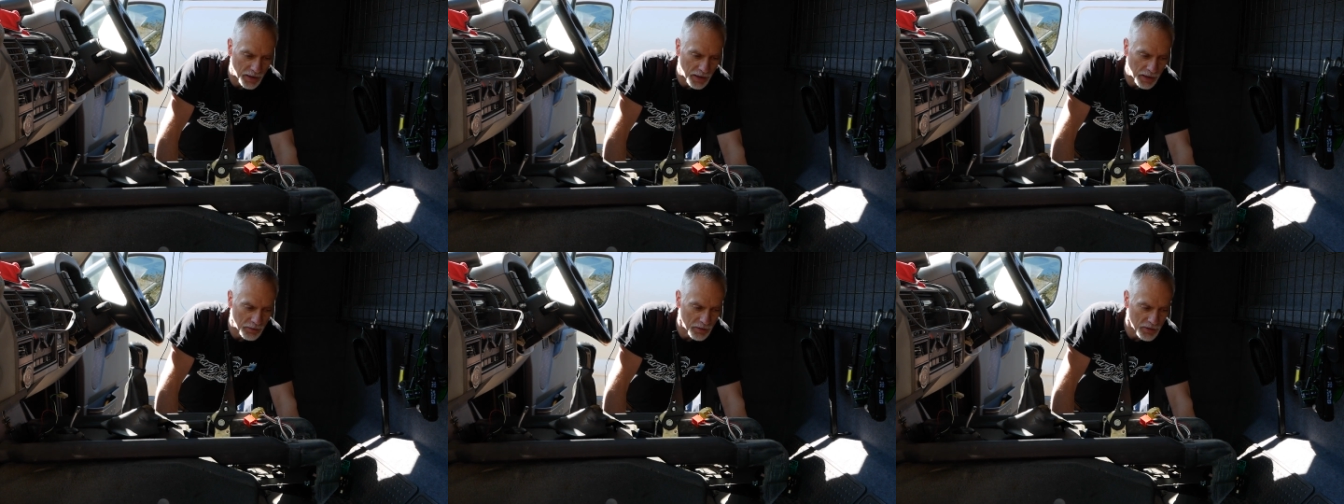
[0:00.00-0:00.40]

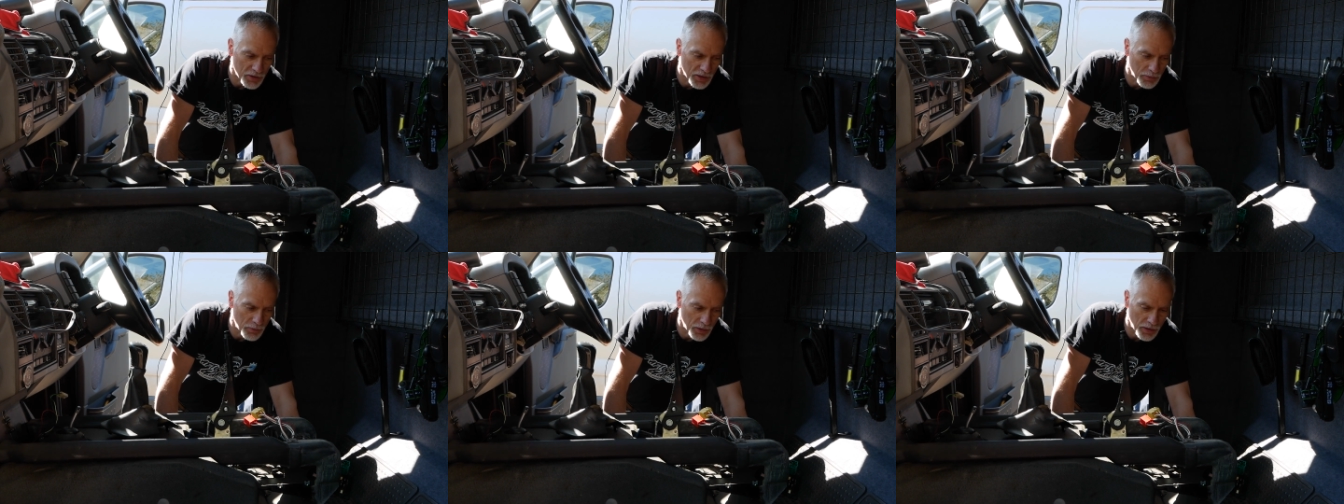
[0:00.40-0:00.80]
I'm going to
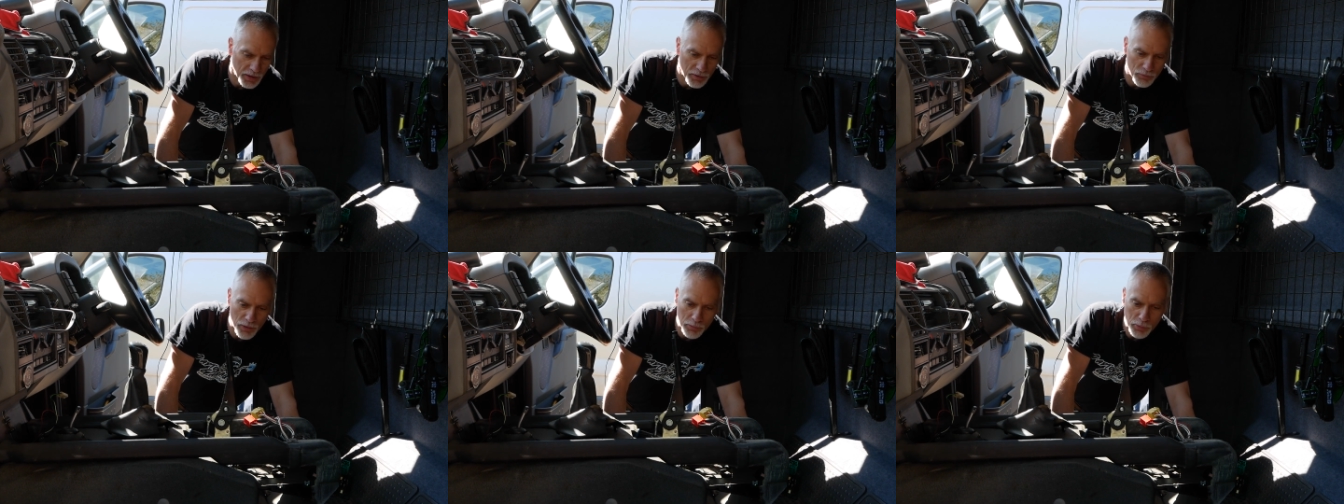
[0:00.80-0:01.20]
see what I
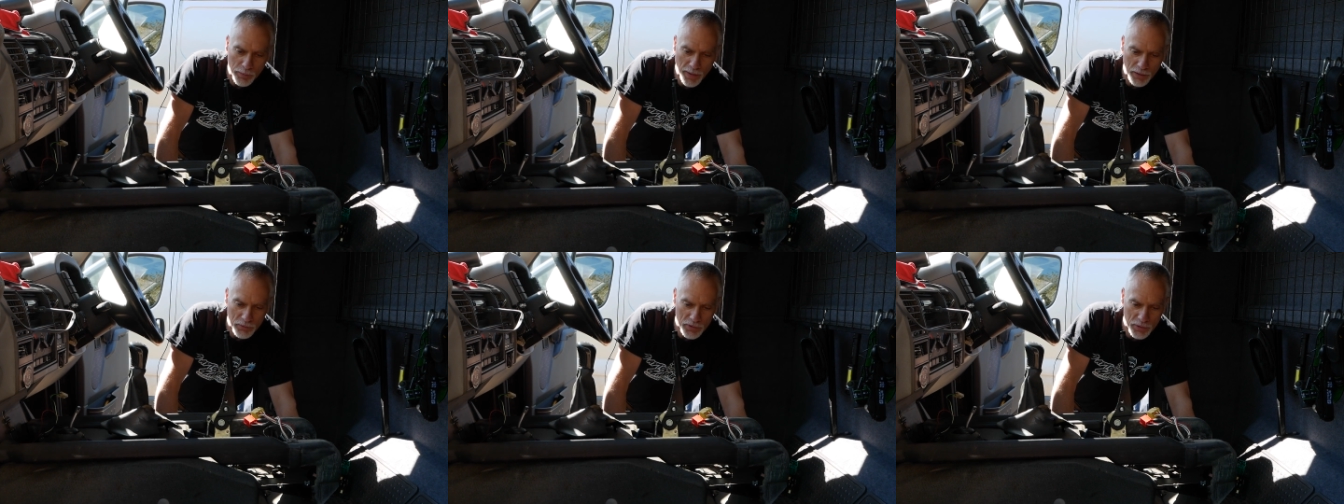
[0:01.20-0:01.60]
can rub a
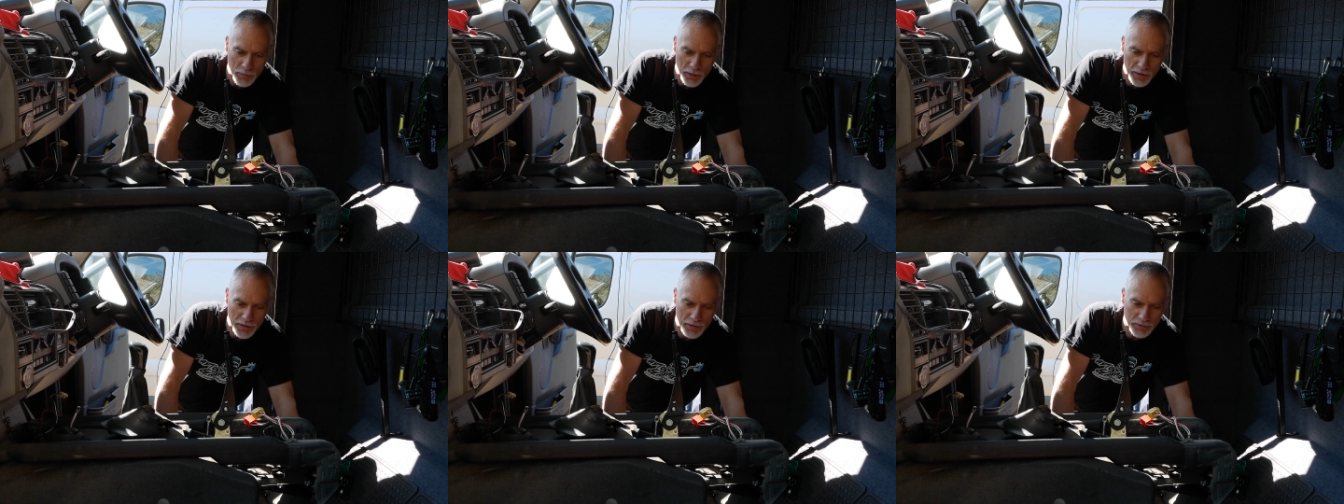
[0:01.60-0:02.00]
power
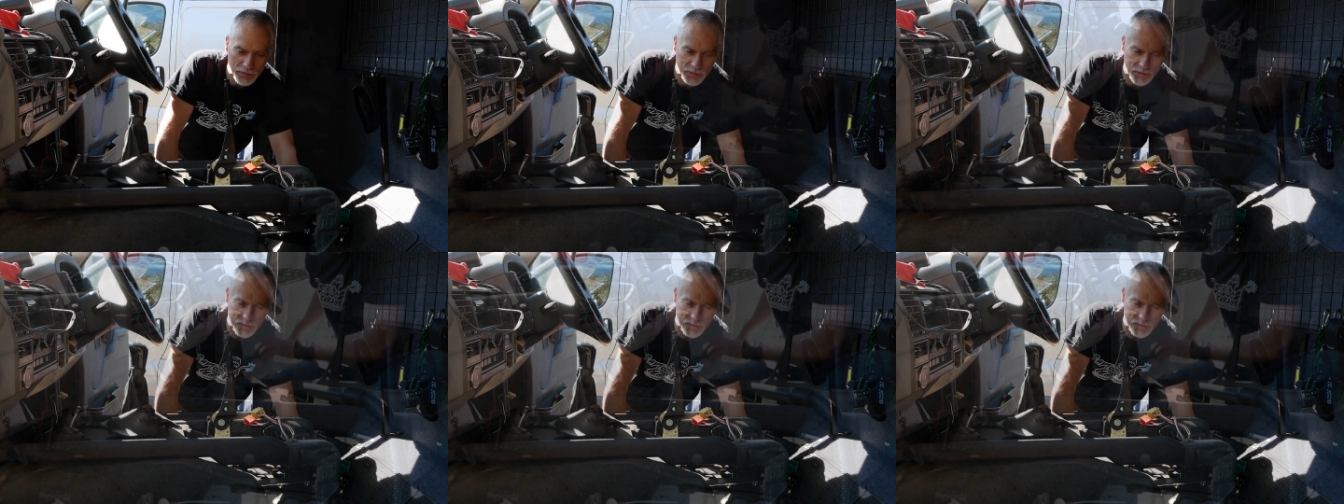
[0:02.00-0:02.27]
supply off